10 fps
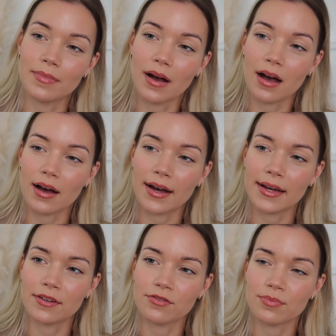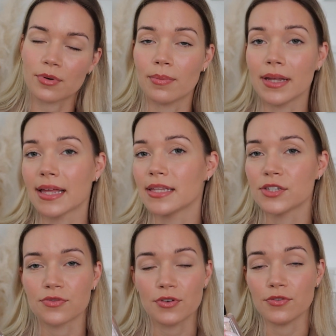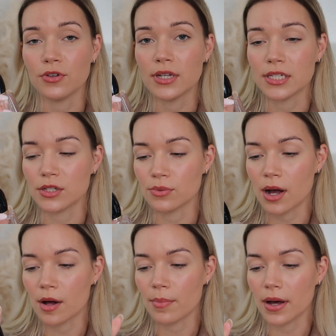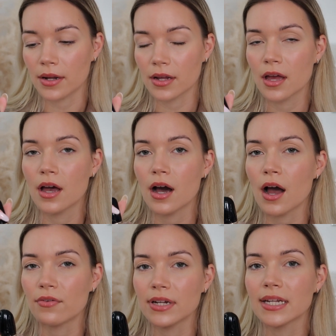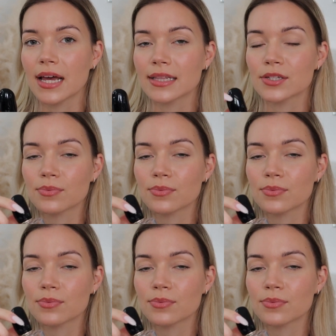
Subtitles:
I've probably had this for a few years as well, but I really like this